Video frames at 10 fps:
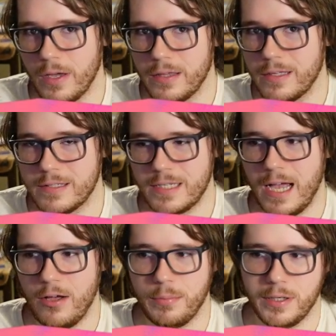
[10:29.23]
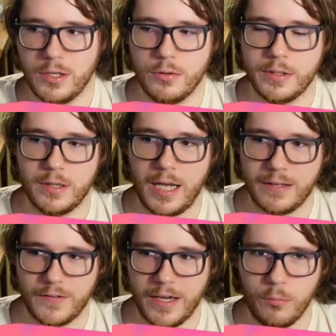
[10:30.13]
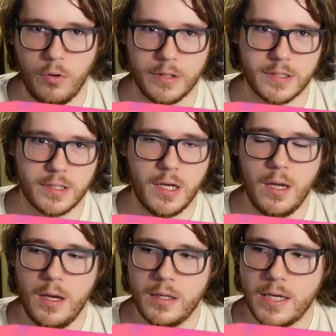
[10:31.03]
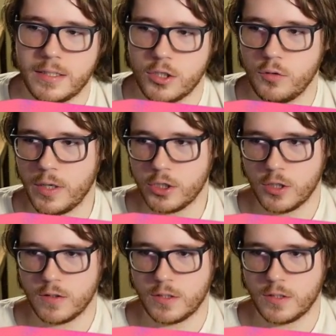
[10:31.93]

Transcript: and it's not helping you in a lot of game ones in that situation.